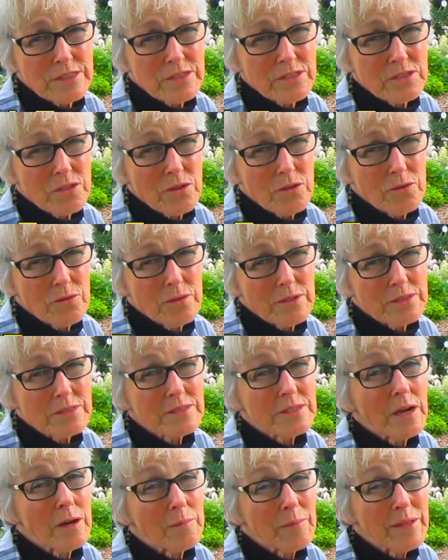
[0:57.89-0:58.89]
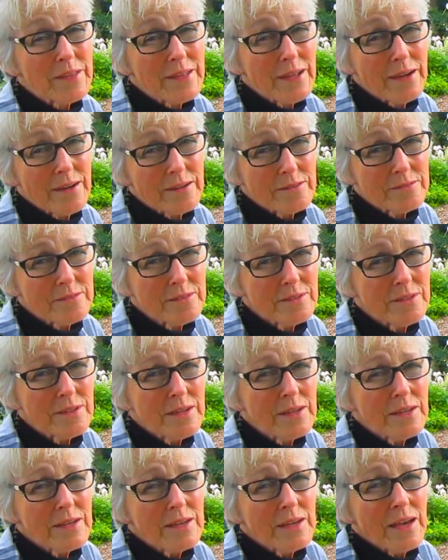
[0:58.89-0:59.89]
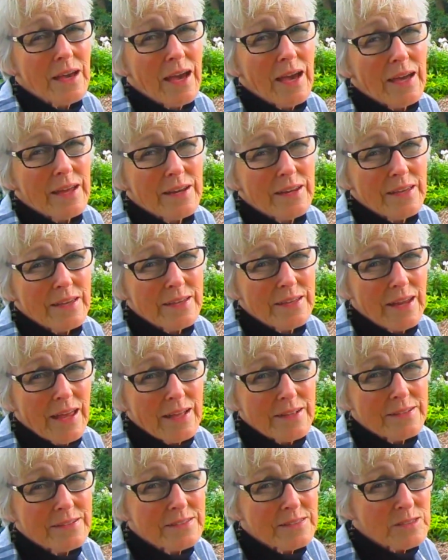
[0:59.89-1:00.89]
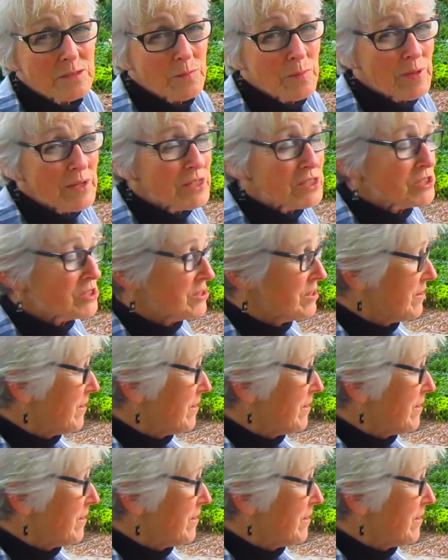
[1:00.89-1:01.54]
so it's coming down. And in anticipation